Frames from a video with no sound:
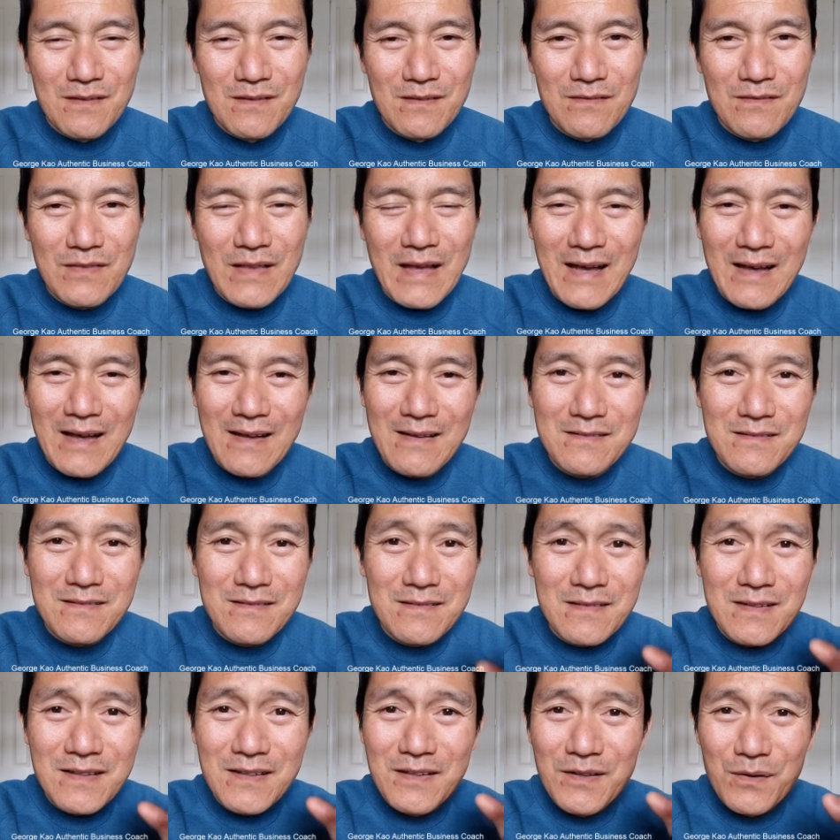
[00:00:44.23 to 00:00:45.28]
that
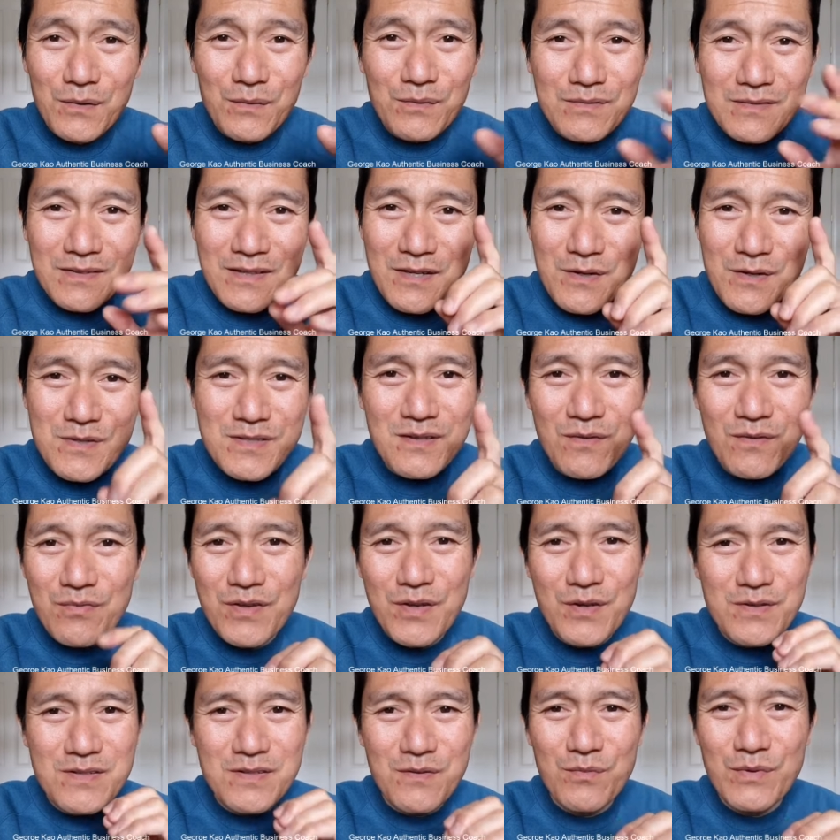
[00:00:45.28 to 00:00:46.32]
you know here's the
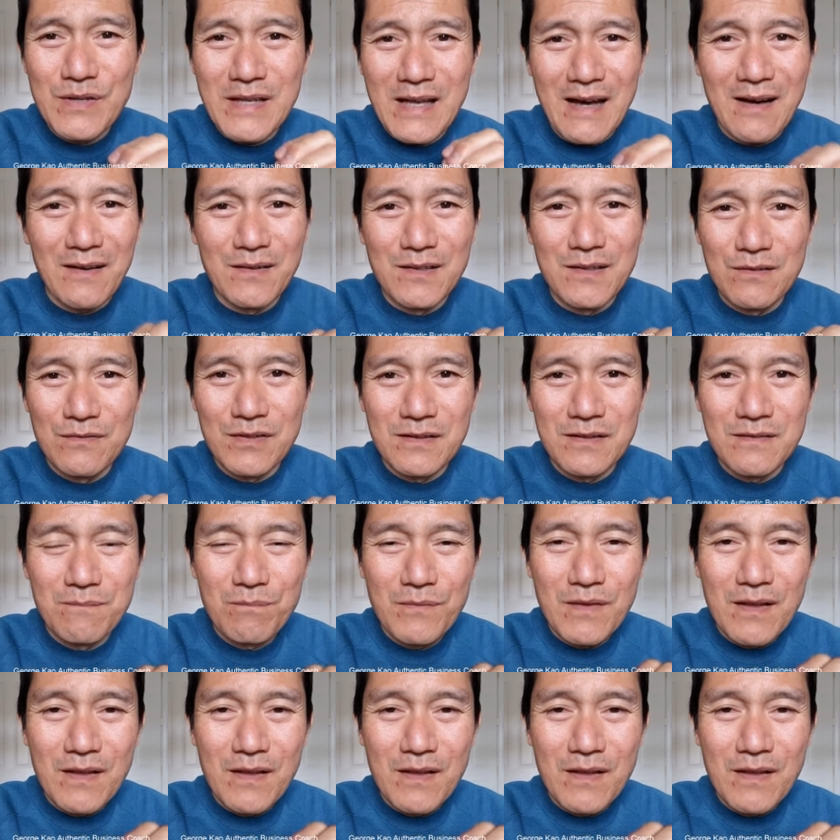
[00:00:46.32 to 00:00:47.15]
here's the reality of it